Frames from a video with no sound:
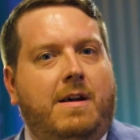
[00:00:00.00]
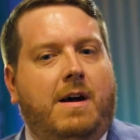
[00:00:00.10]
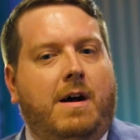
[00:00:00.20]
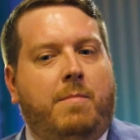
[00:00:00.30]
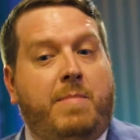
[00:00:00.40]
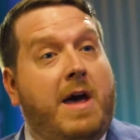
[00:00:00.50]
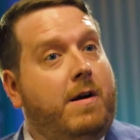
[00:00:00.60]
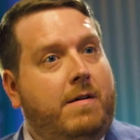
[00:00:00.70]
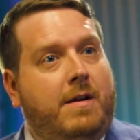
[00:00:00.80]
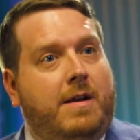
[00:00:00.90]
uh,
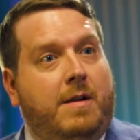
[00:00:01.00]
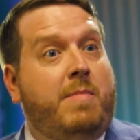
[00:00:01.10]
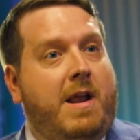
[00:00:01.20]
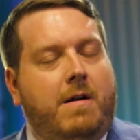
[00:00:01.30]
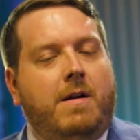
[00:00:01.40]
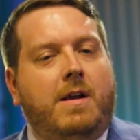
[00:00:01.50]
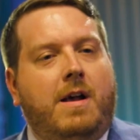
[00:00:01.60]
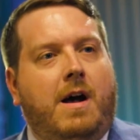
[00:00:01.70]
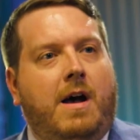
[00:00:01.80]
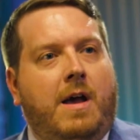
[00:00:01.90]
better and better,
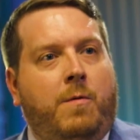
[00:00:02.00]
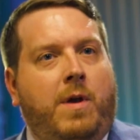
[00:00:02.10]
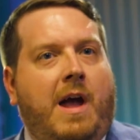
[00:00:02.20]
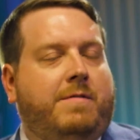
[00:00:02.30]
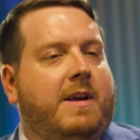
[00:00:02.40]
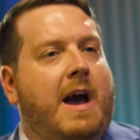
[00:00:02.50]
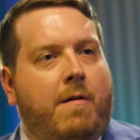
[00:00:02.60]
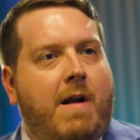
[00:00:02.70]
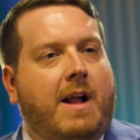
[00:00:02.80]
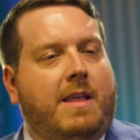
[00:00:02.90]
uh, and we have to
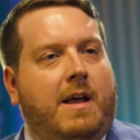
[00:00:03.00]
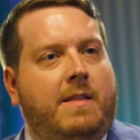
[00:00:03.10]
counteract that.